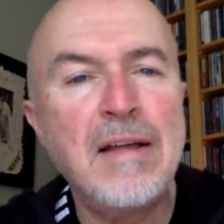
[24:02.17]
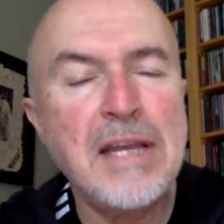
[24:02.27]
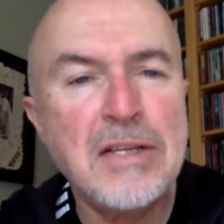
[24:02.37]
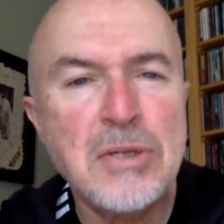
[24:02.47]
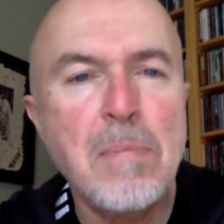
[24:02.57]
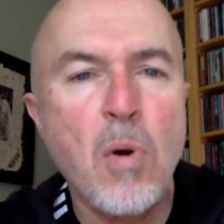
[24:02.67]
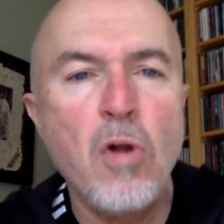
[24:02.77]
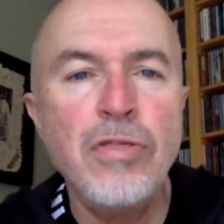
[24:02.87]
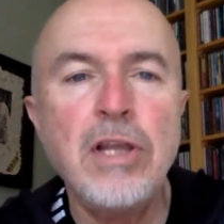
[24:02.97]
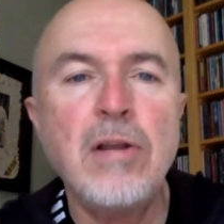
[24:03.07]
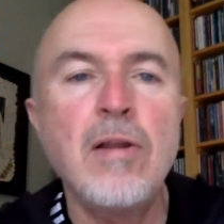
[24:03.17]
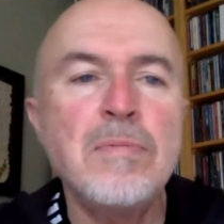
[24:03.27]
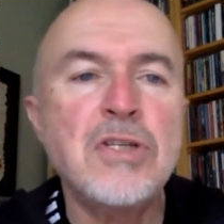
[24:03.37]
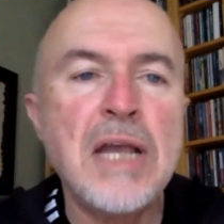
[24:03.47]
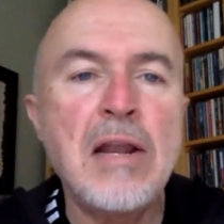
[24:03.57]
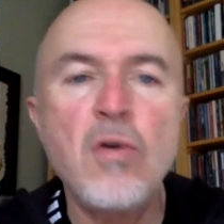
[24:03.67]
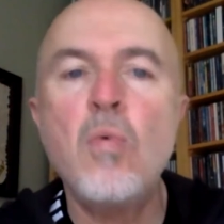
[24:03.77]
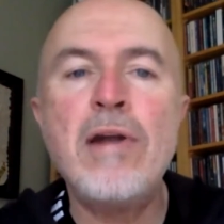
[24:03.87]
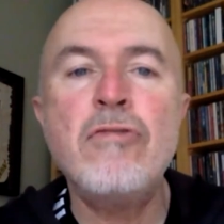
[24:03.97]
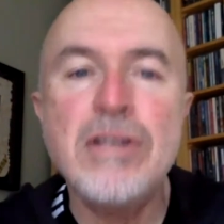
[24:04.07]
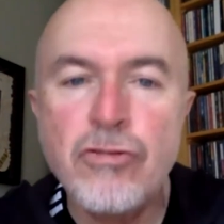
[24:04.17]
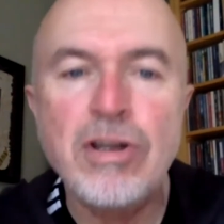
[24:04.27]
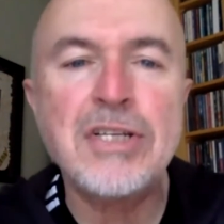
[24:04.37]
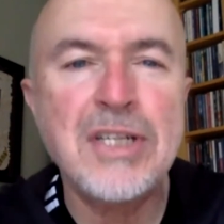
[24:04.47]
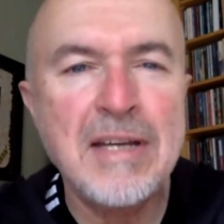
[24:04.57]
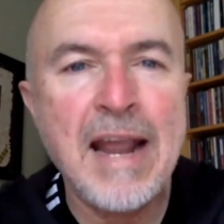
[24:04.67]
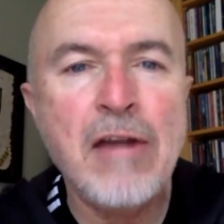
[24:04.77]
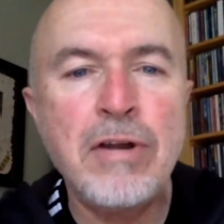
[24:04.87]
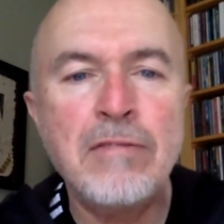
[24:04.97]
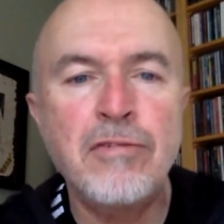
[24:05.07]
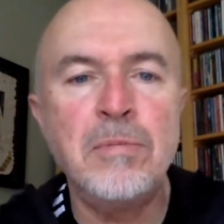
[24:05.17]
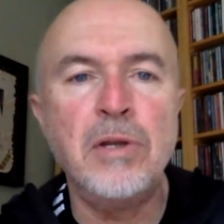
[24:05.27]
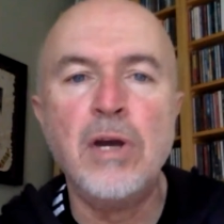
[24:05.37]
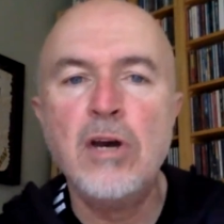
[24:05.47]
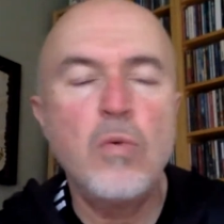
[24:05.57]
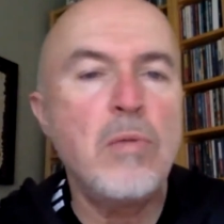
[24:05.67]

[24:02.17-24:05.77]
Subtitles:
I think it's important that clubs say, look, we're interested in hearing from you.